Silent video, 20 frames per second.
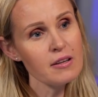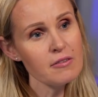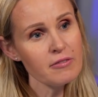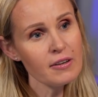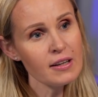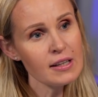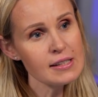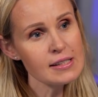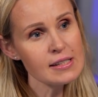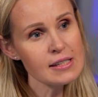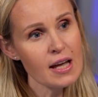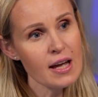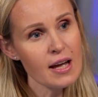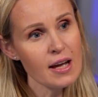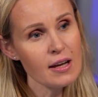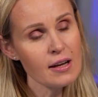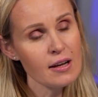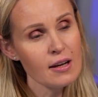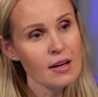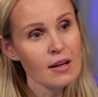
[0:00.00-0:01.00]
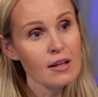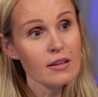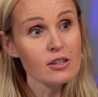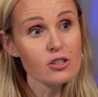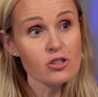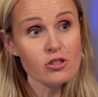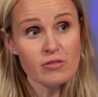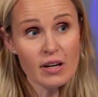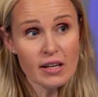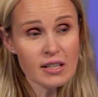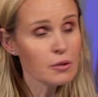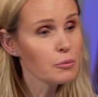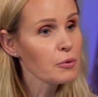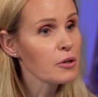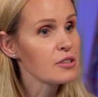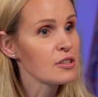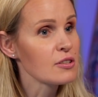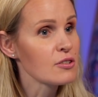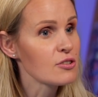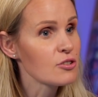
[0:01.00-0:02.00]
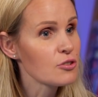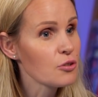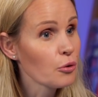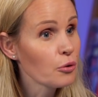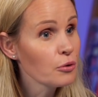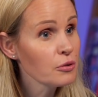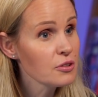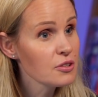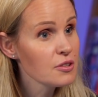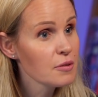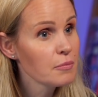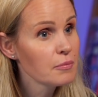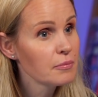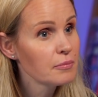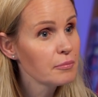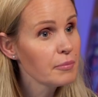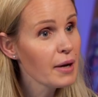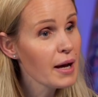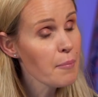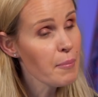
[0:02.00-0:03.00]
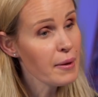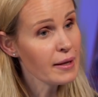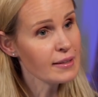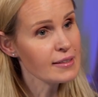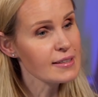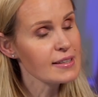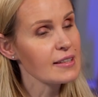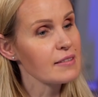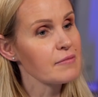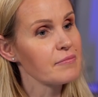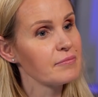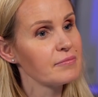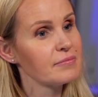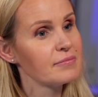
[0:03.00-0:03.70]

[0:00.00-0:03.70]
if I say the shredder was installed by Banksy.